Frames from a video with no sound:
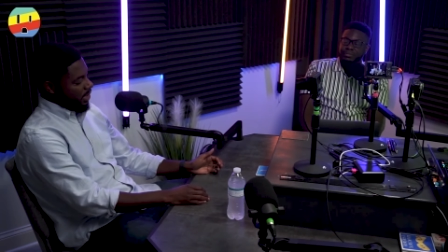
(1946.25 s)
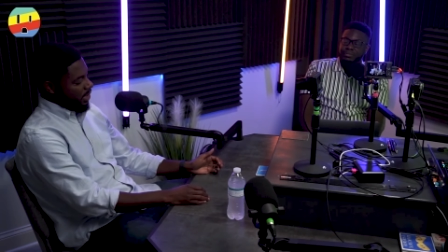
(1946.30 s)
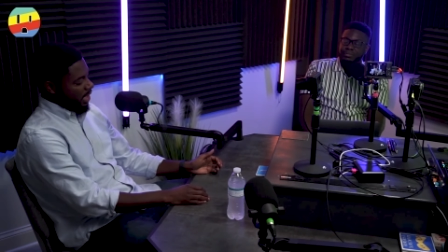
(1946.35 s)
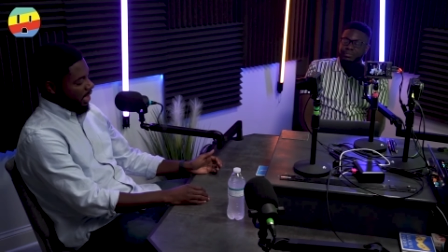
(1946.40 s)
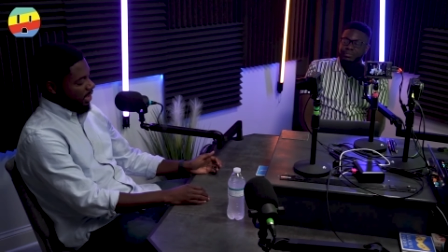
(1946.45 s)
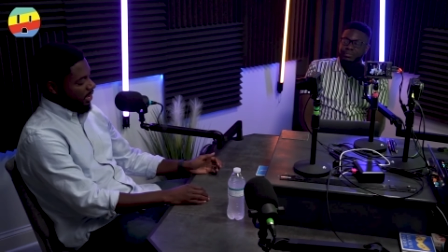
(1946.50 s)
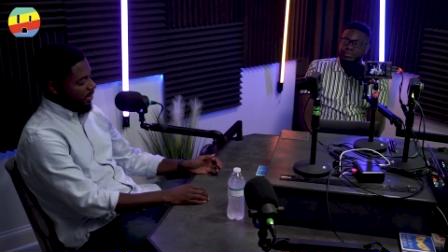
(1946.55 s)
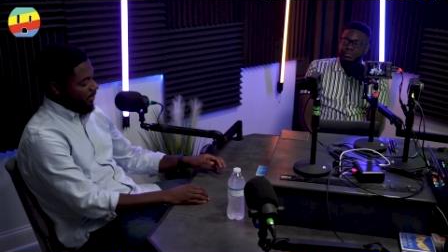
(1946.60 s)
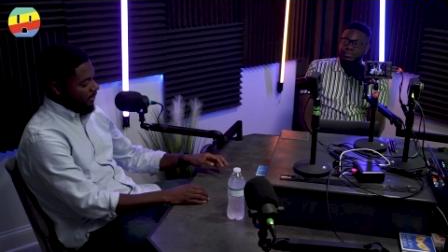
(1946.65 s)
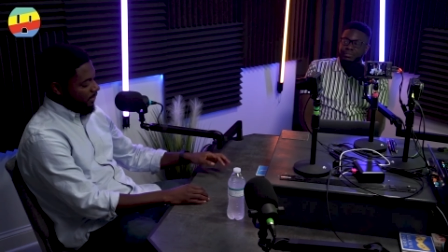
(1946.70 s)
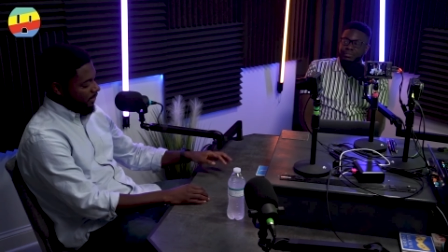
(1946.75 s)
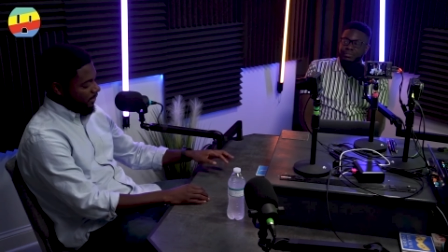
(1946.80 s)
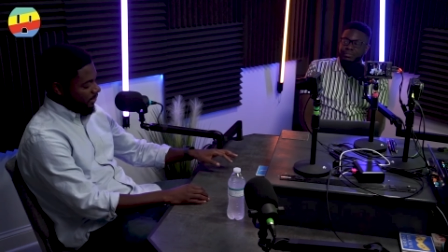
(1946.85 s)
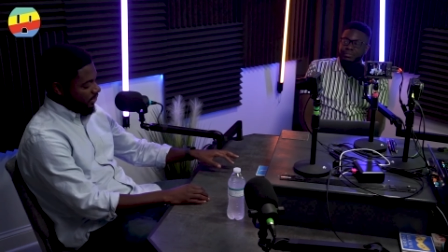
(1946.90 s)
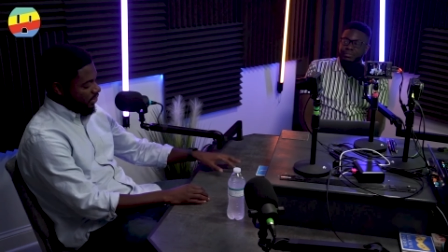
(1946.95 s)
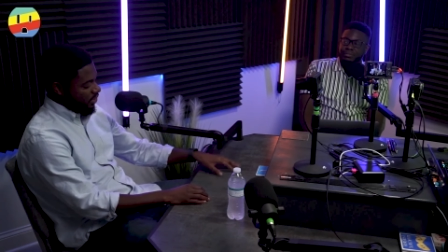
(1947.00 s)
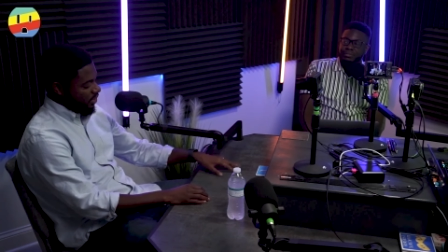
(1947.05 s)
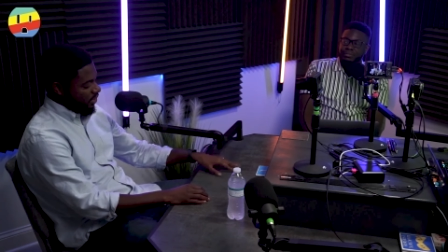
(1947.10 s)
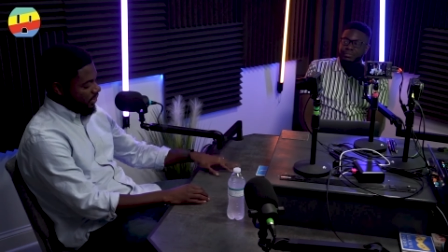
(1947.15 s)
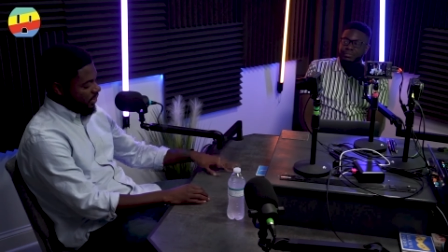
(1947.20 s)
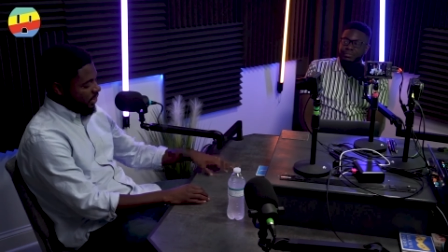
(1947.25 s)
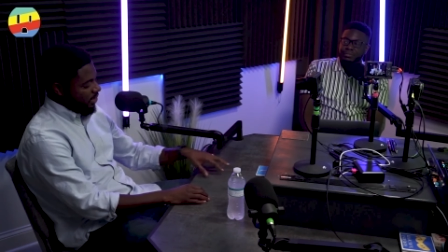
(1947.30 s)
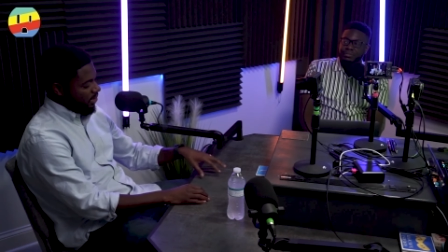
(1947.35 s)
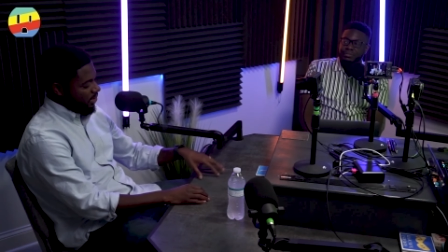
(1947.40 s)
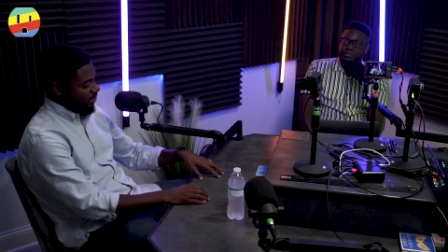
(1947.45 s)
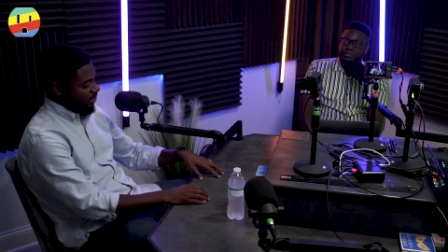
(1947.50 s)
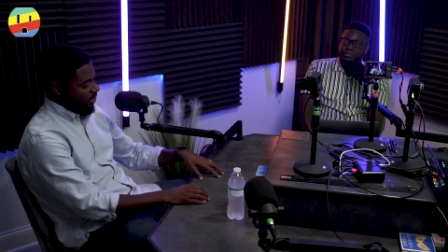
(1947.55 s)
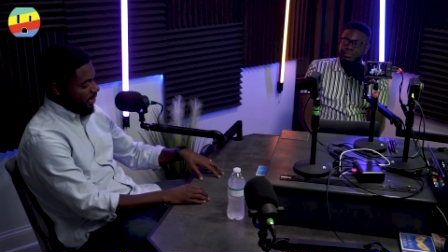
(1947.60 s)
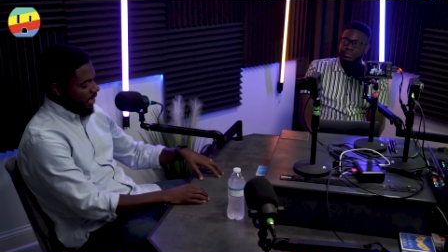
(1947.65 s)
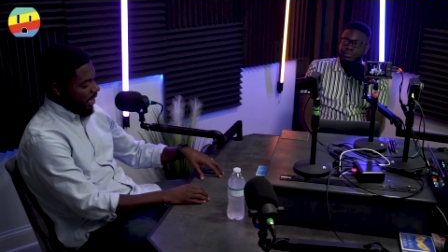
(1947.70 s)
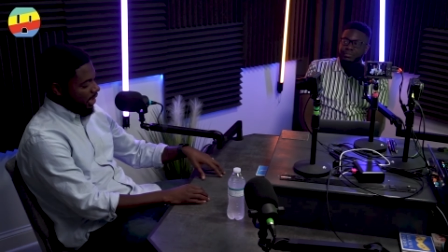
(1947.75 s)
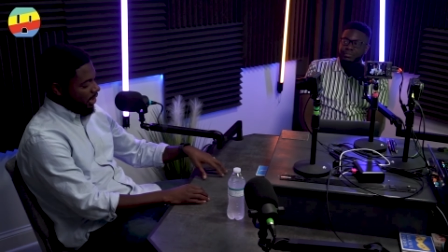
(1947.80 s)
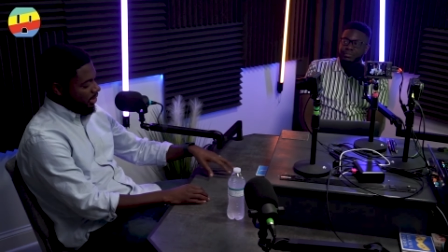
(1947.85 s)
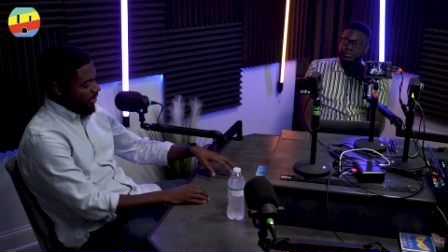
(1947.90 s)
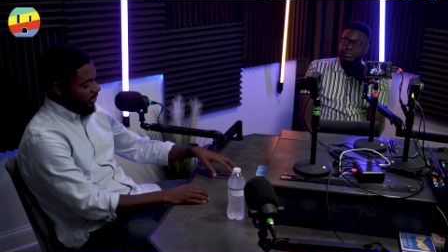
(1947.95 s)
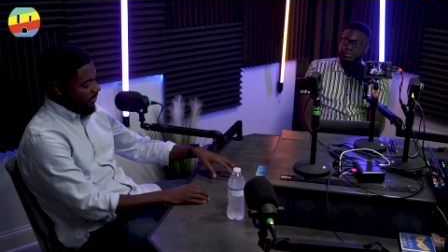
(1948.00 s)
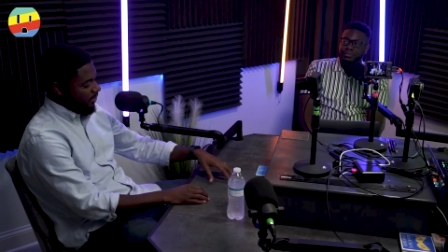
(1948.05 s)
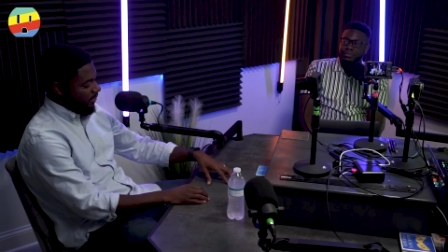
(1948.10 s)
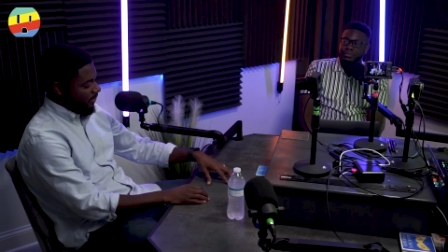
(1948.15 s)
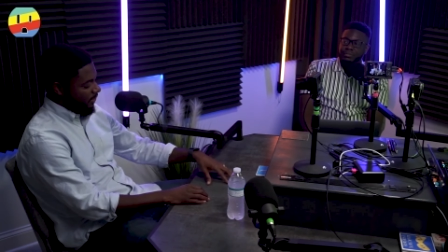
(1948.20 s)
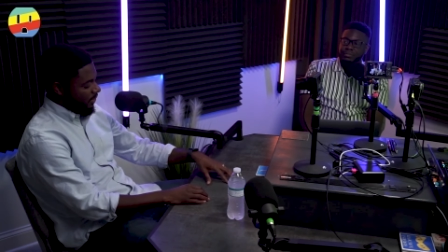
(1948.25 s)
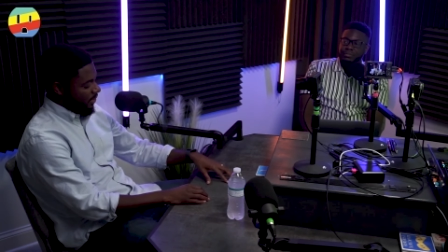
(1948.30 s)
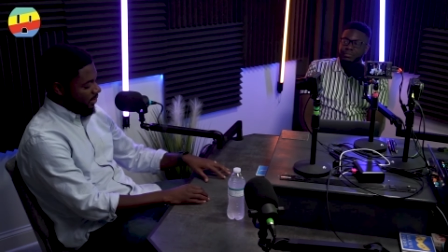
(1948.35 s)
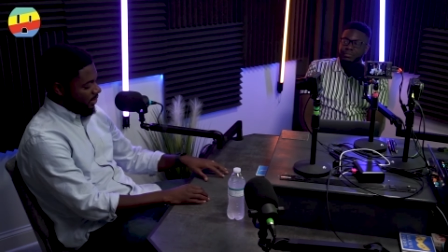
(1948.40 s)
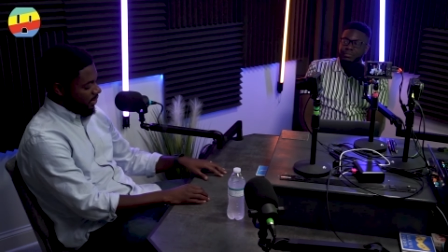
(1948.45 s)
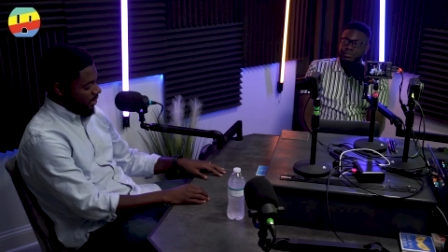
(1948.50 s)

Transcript: kind of jump into a lot of different fields.